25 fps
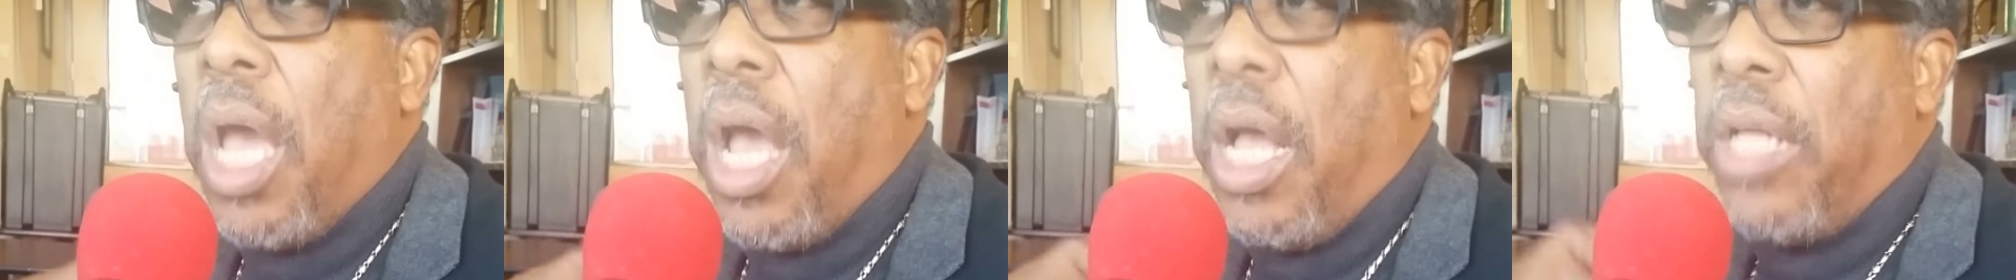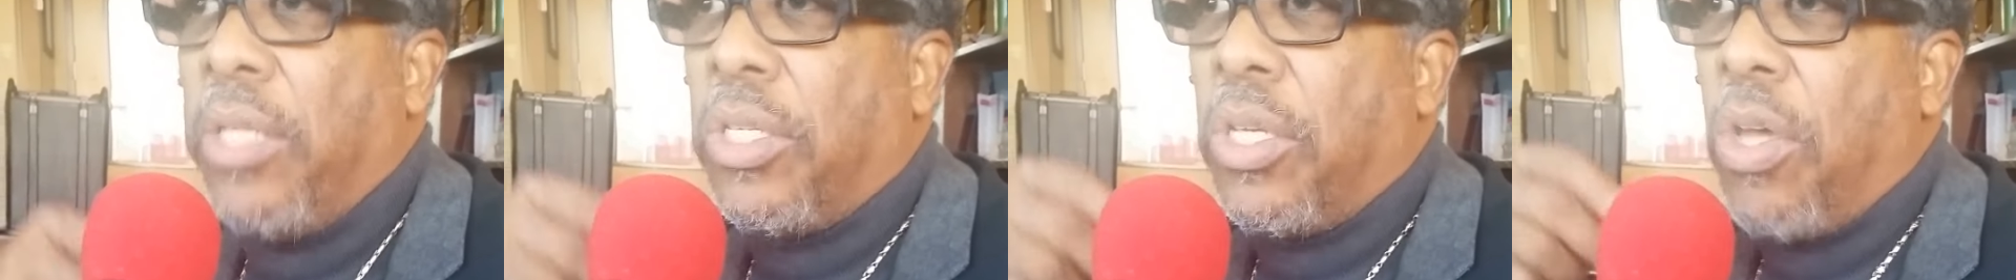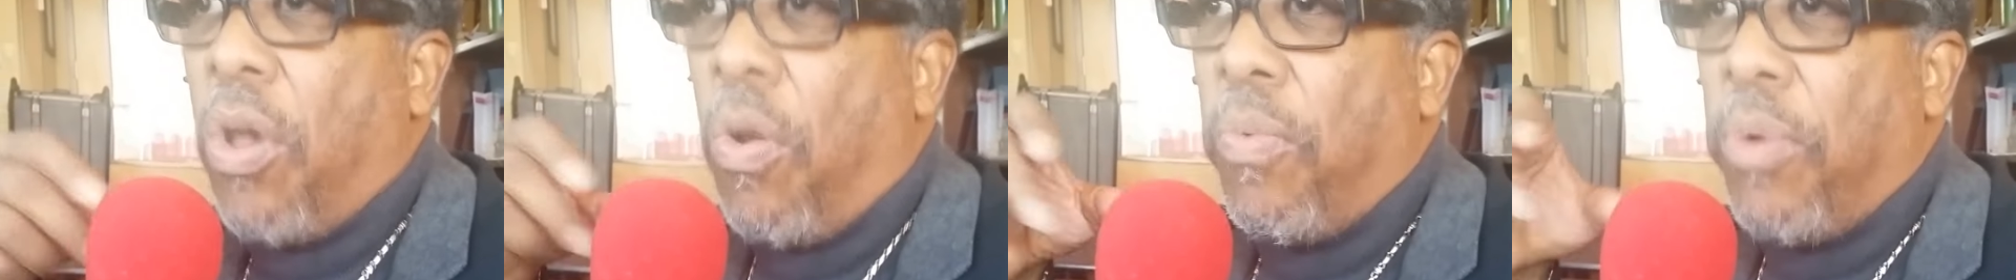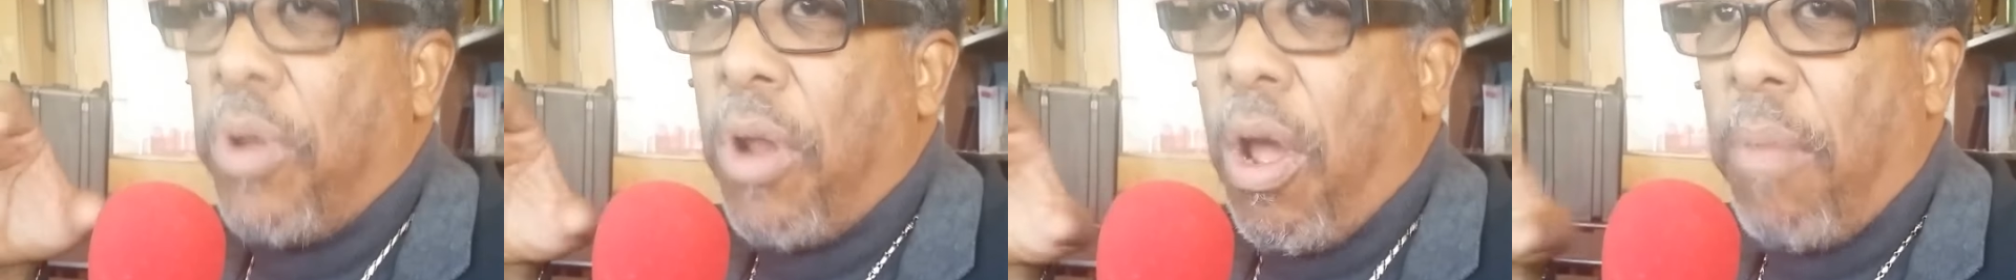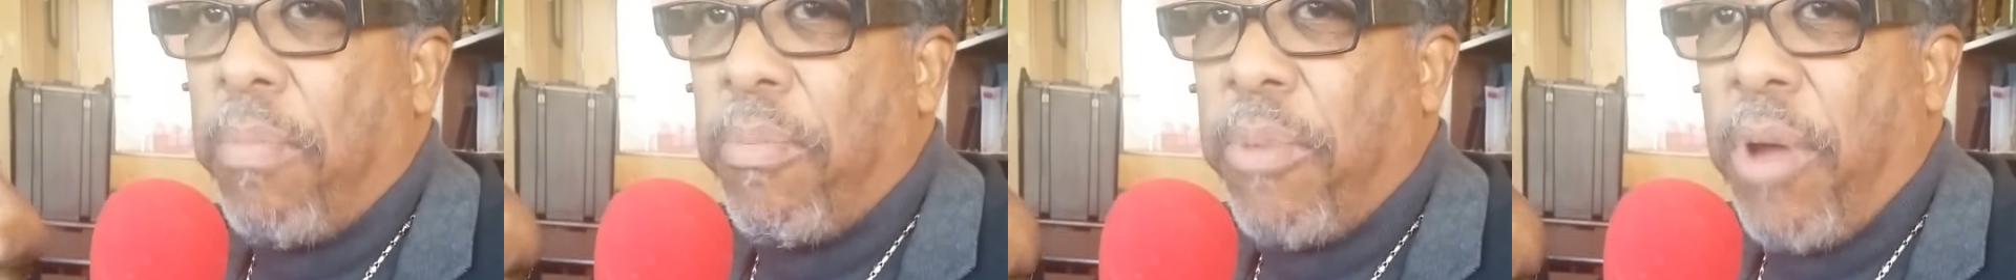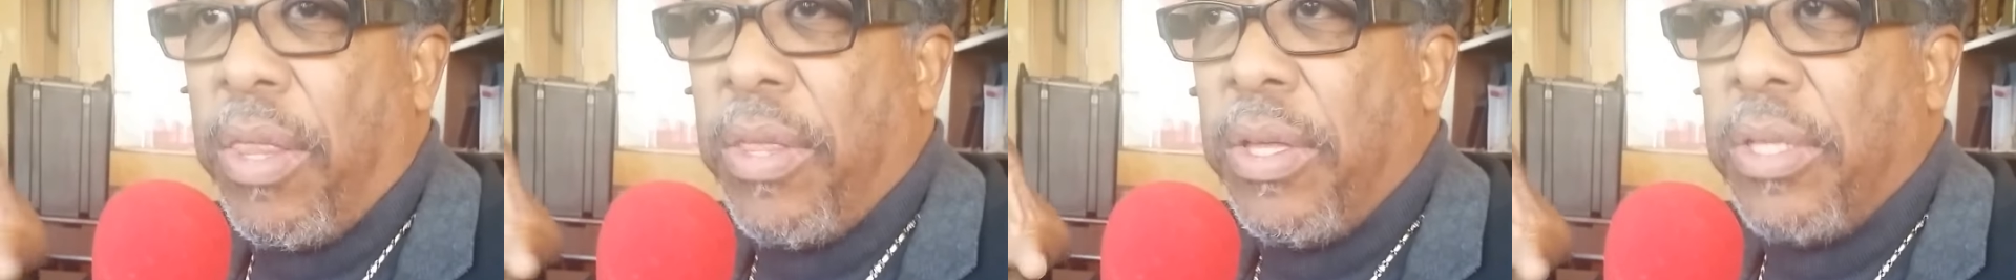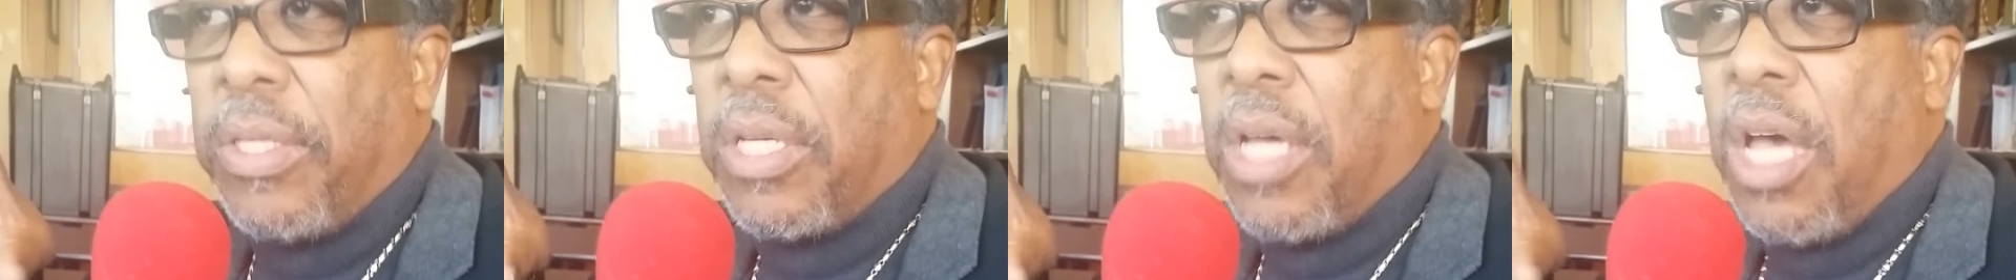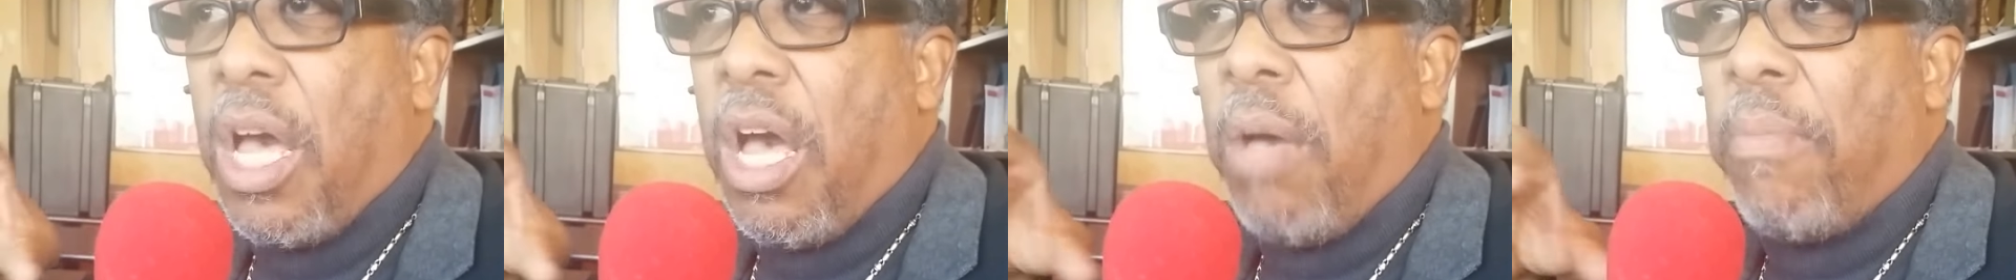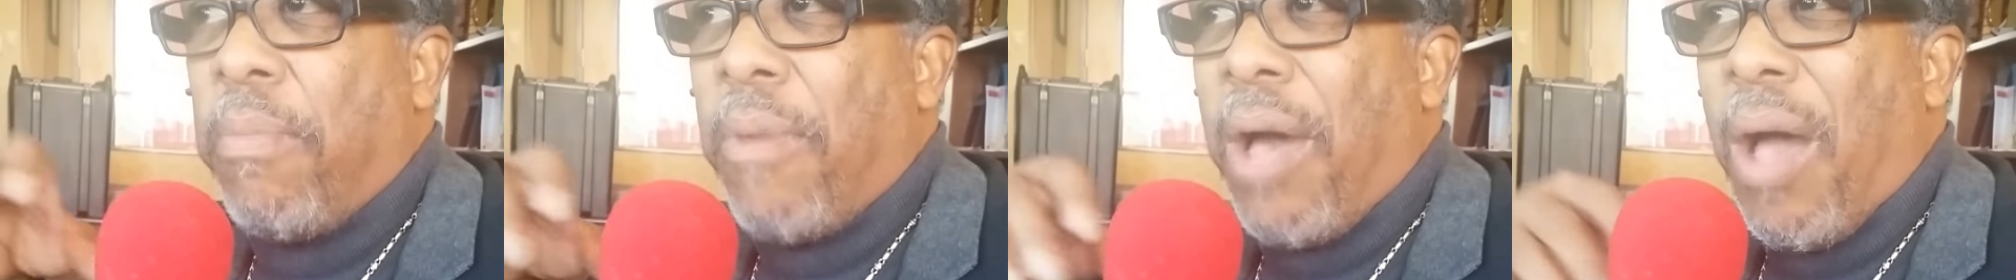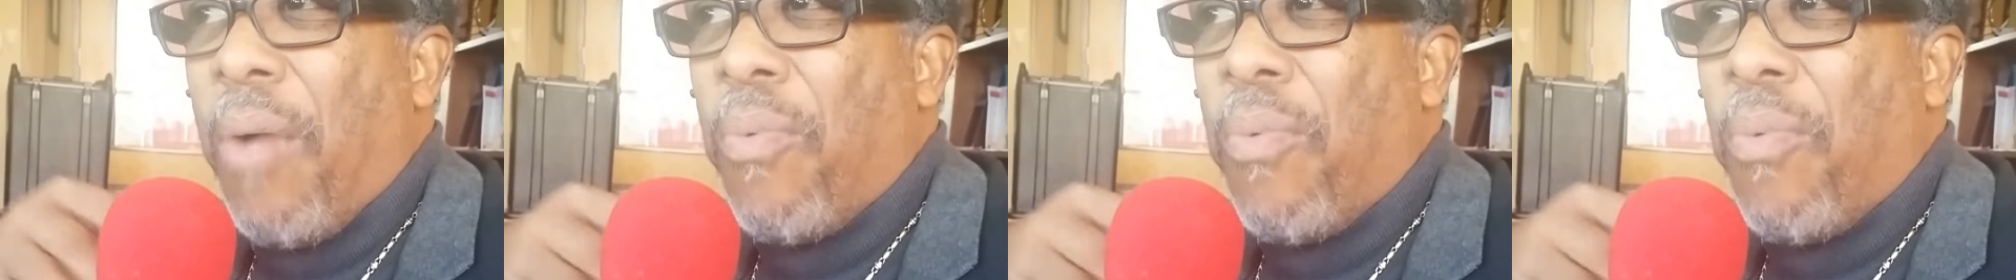And so when our brothers come,